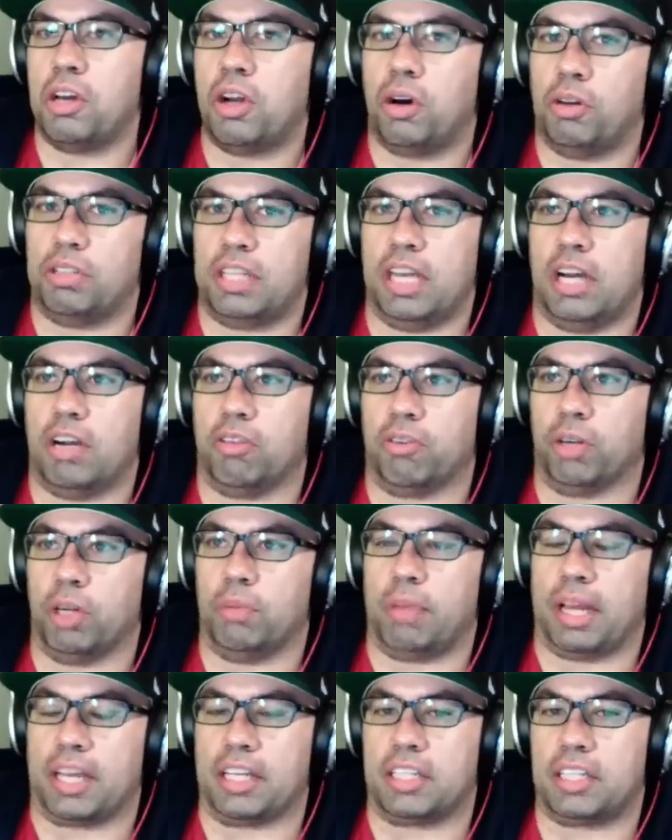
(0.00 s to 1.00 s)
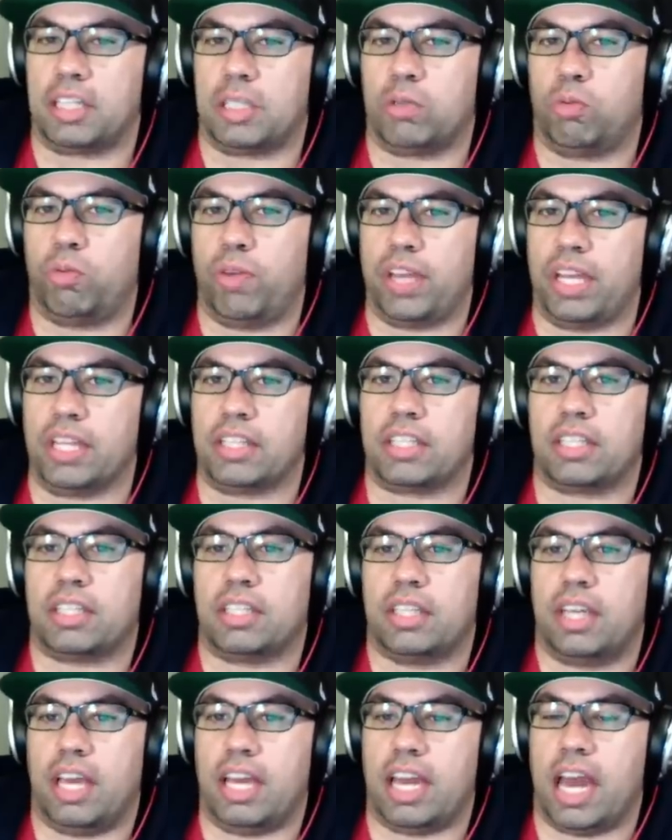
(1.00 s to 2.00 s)
hotel room, like a suite,
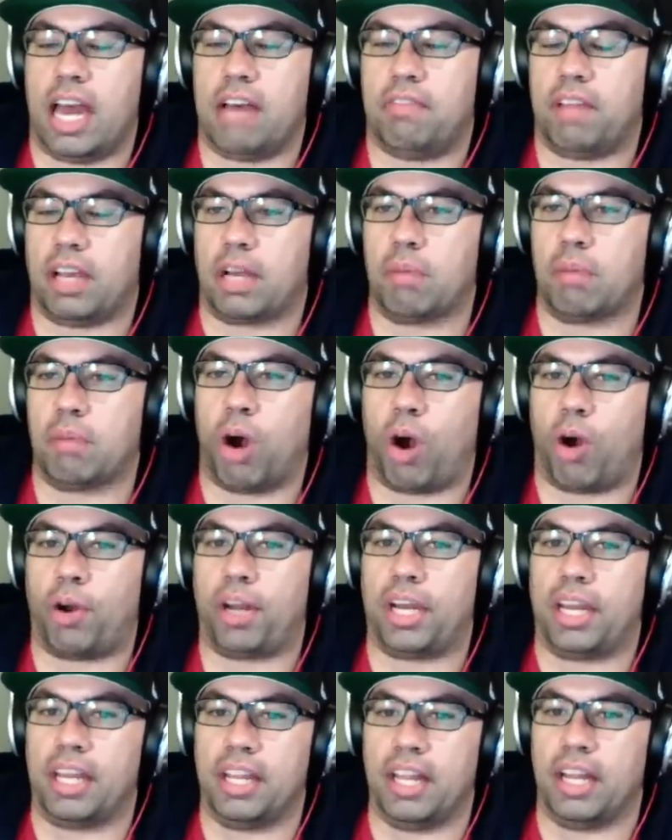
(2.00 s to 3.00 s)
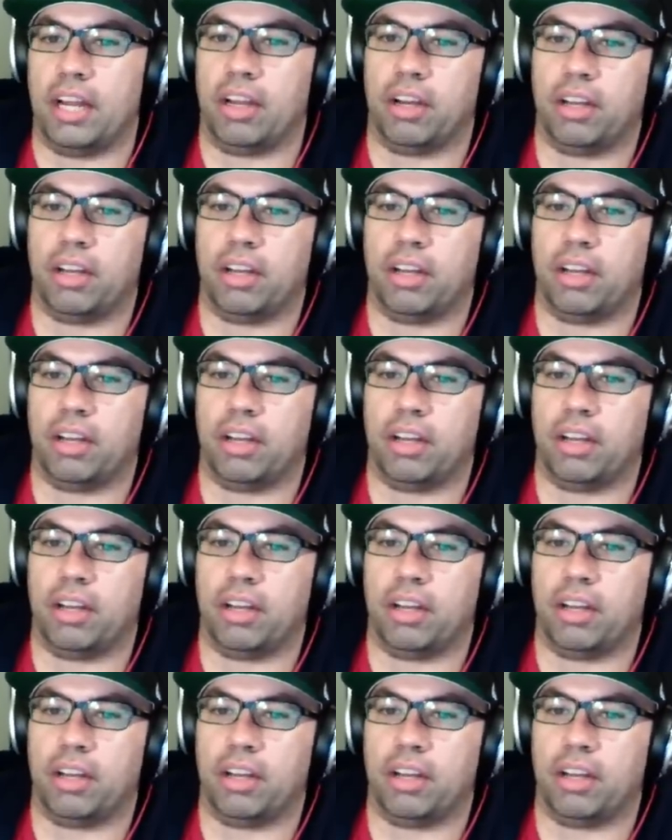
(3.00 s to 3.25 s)
and have like a party in there.